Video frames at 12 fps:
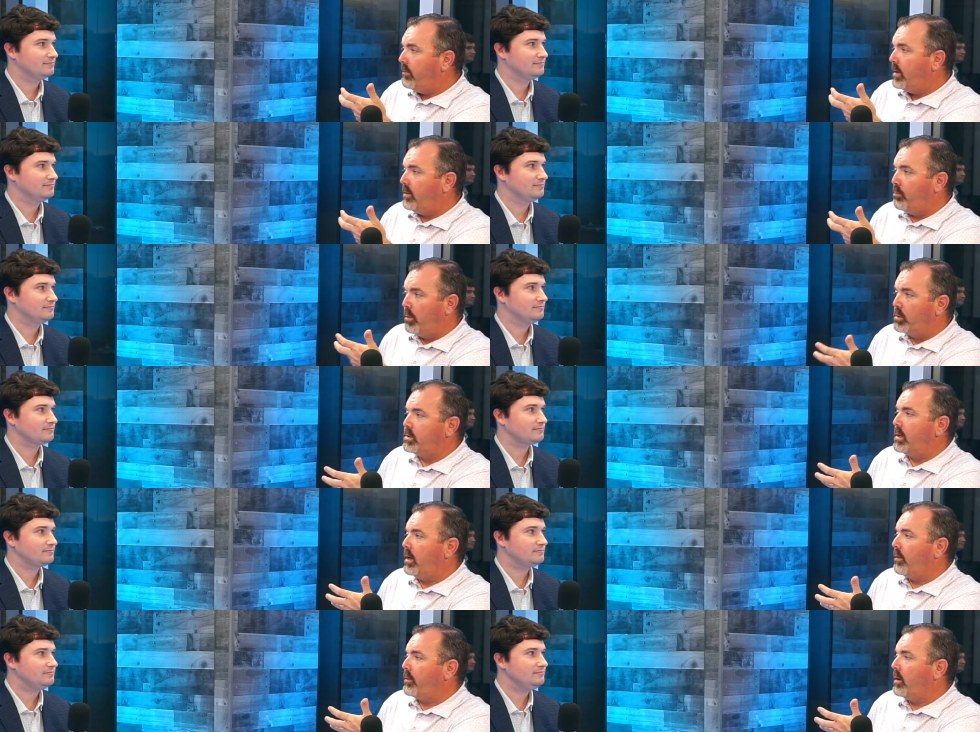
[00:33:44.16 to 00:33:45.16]
Speaker 1: is
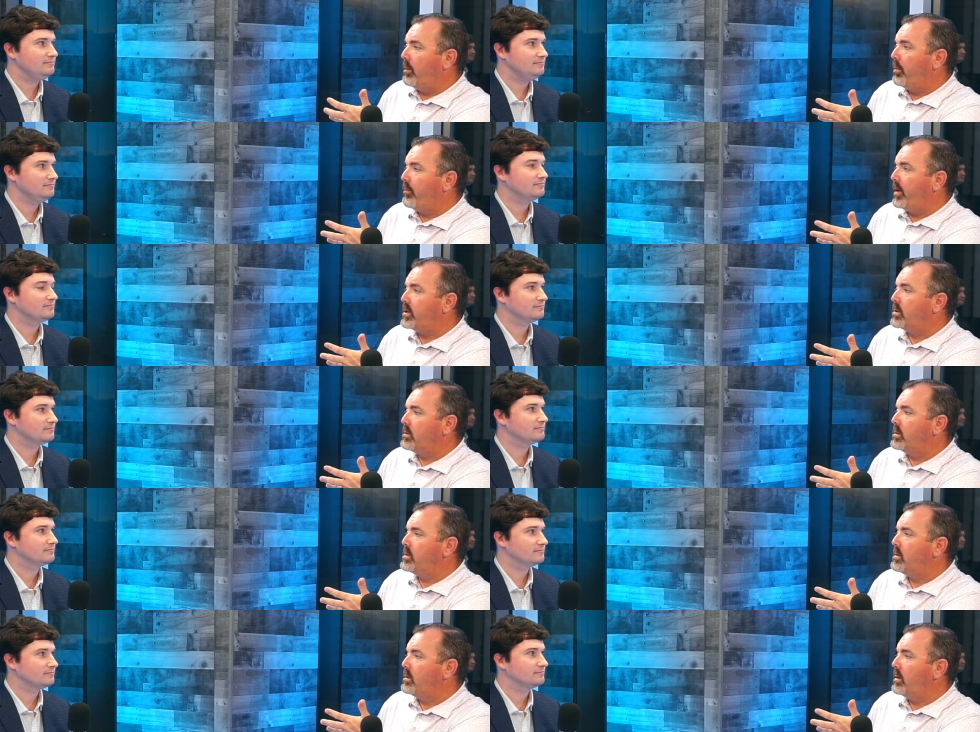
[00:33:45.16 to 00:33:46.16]
mostly healthcare
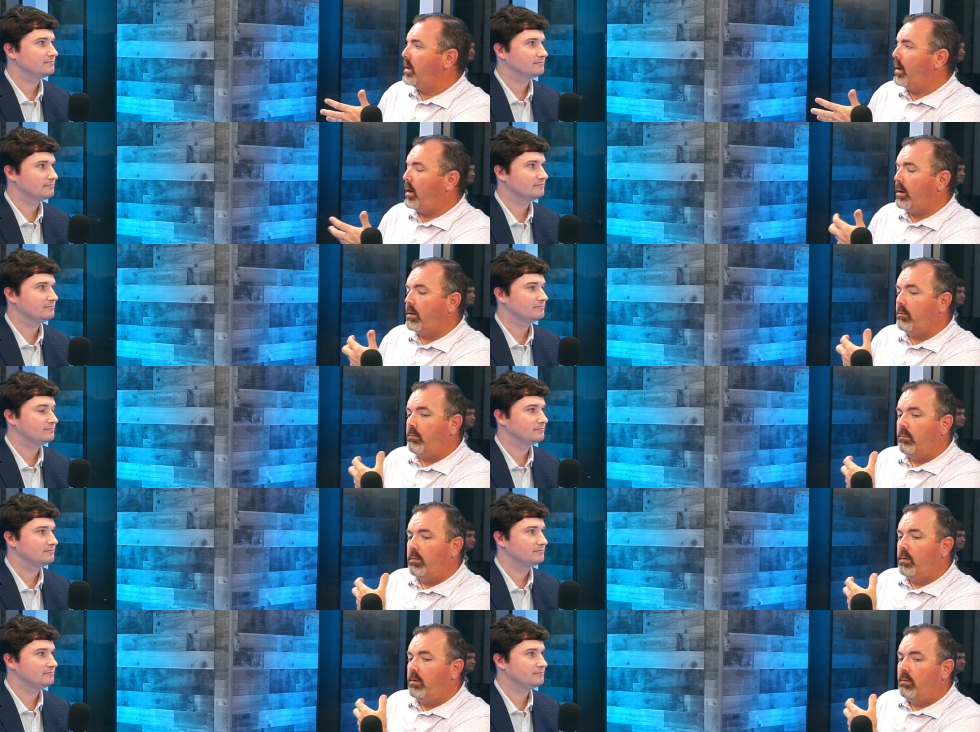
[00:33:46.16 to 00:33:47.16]
professionals, and
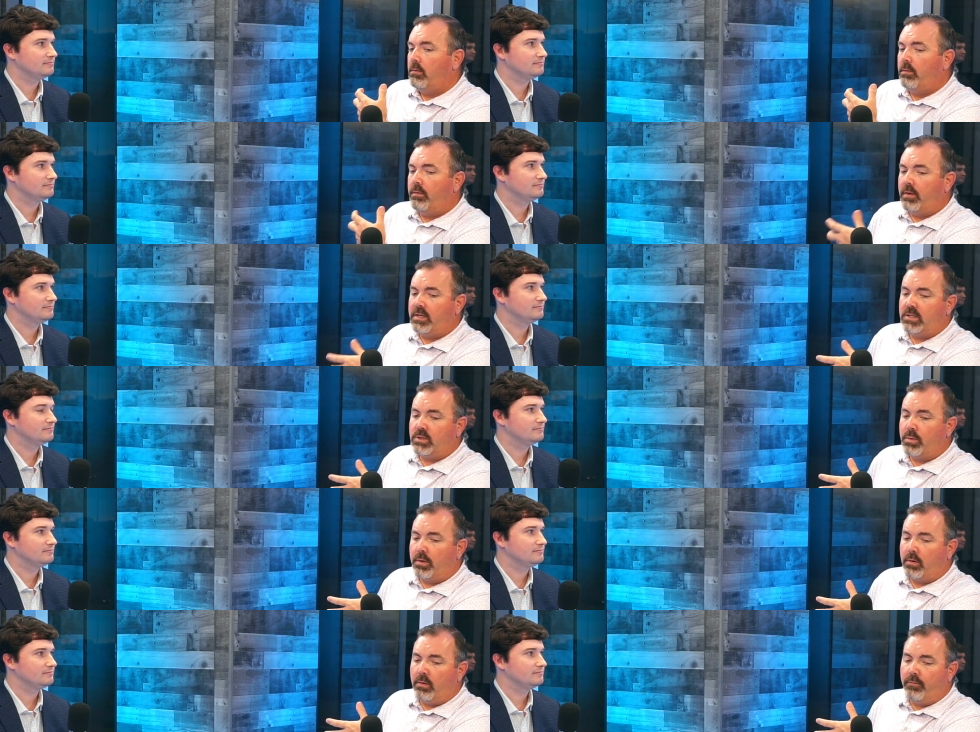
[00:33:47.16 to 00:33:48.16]
this is
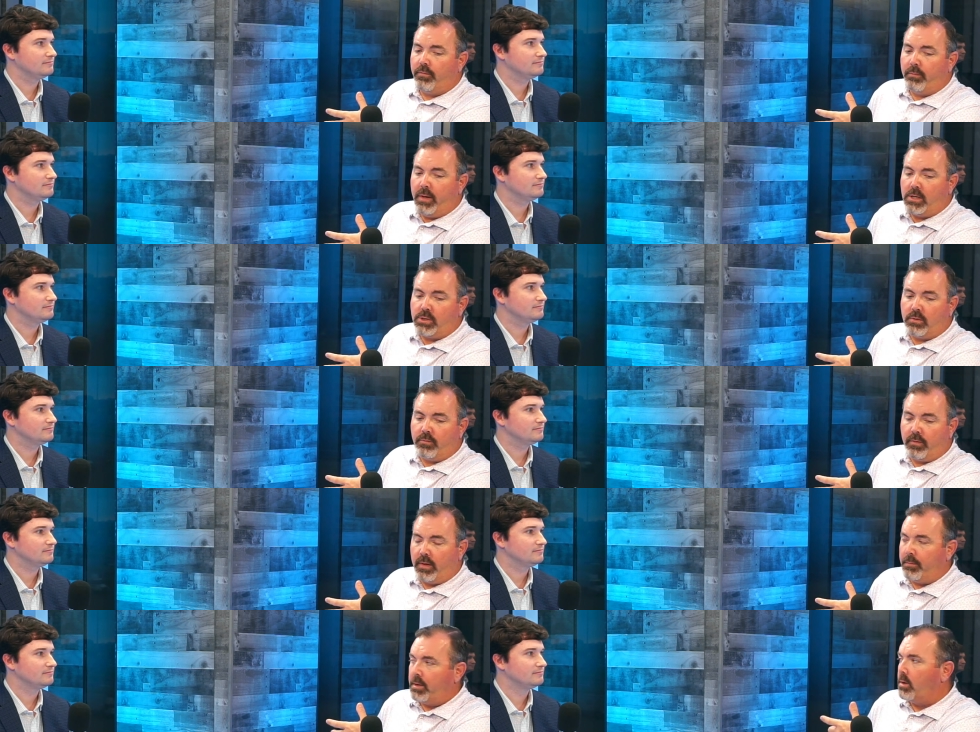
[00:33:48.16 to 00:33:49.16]
critical information
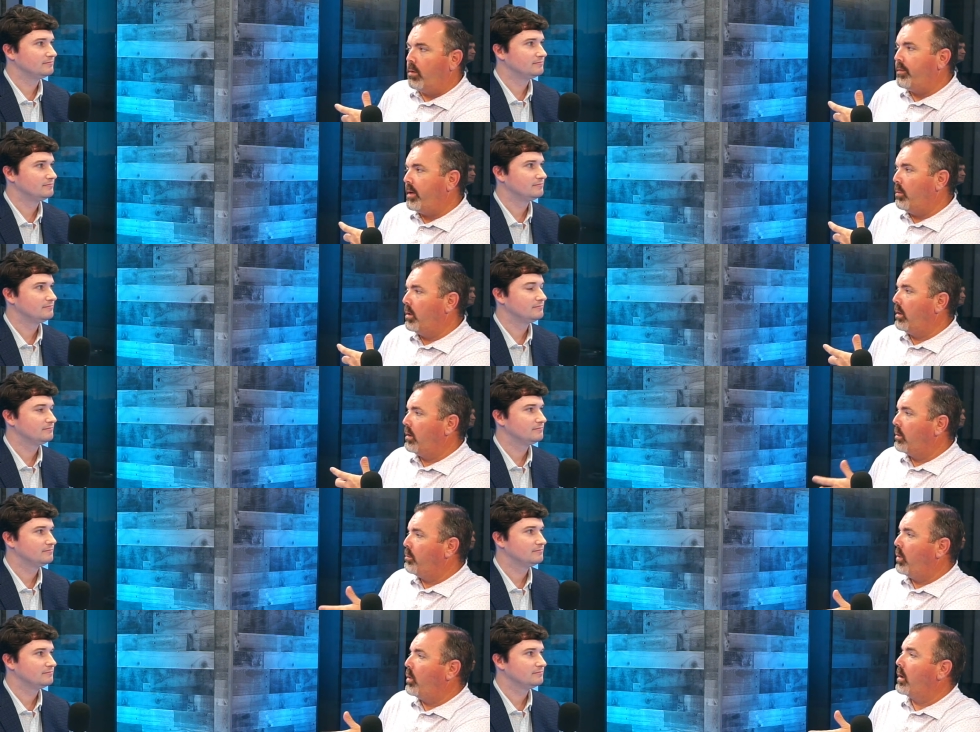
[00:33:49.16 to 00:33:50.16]
for them to know if they want to
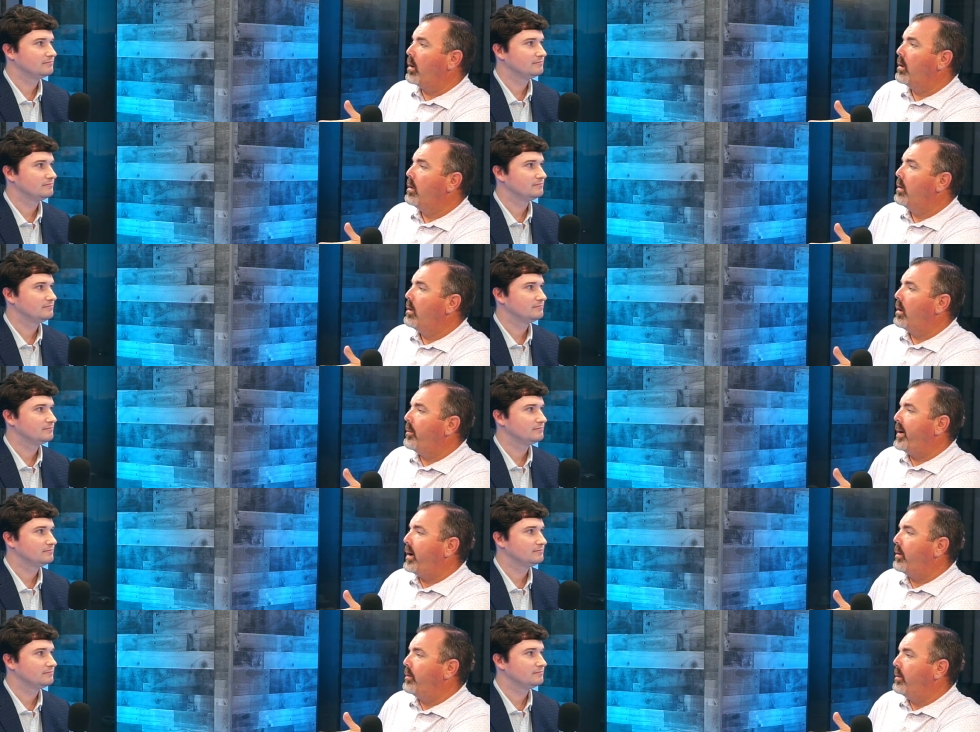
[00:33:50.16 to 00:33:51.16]
learn more
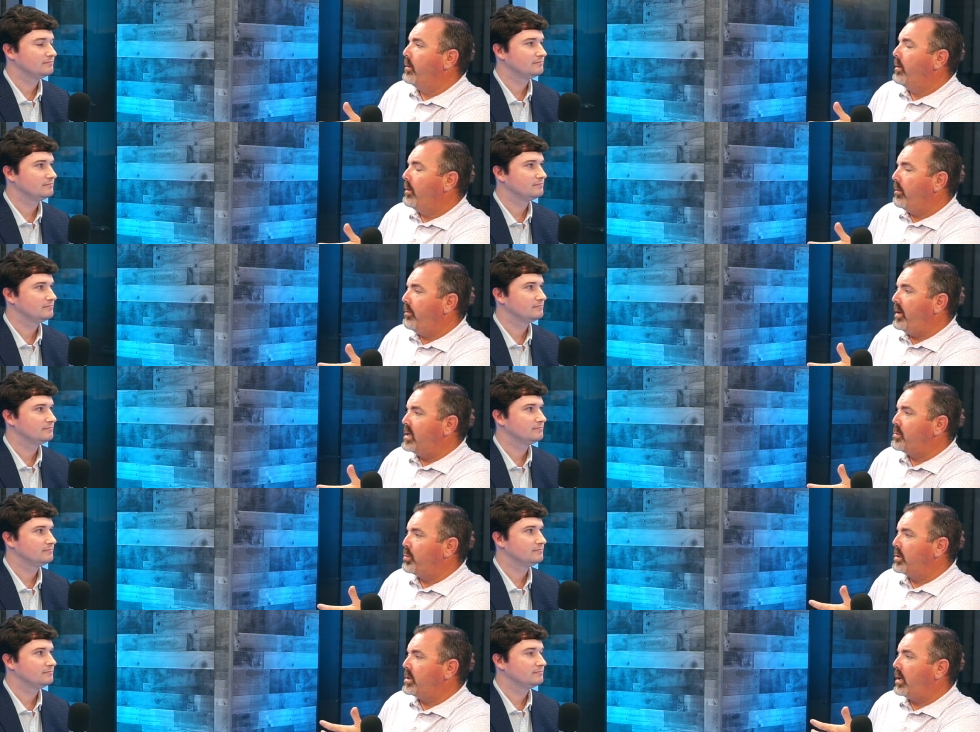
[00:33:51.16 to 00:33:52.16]
about
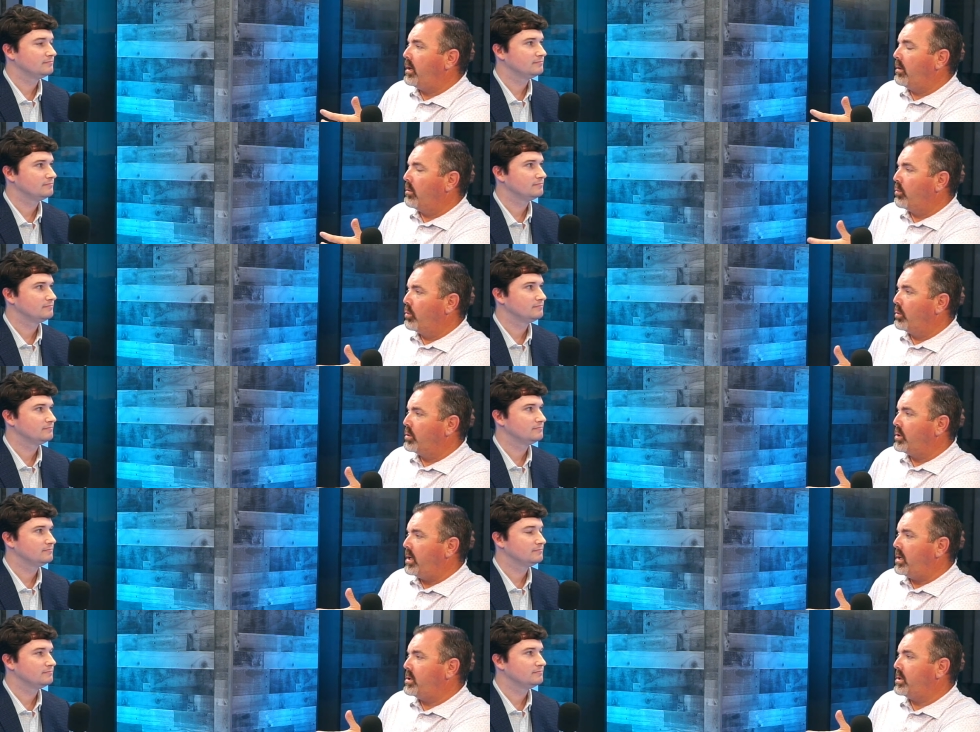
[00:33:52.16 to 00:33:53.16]
these particular rule
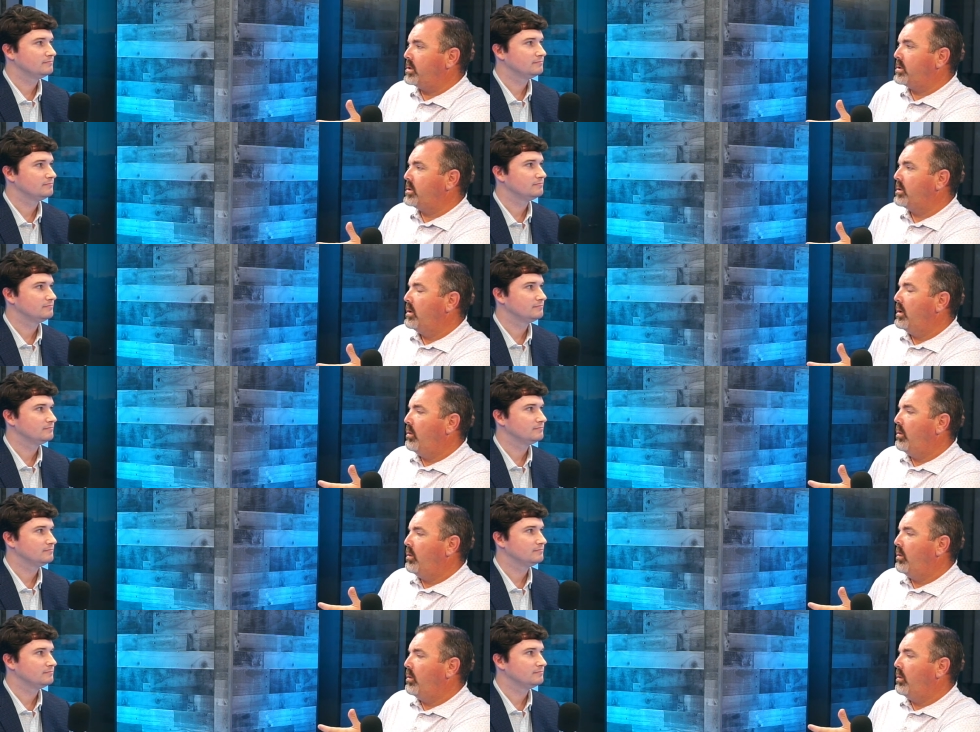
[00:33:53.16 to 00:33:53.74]
changes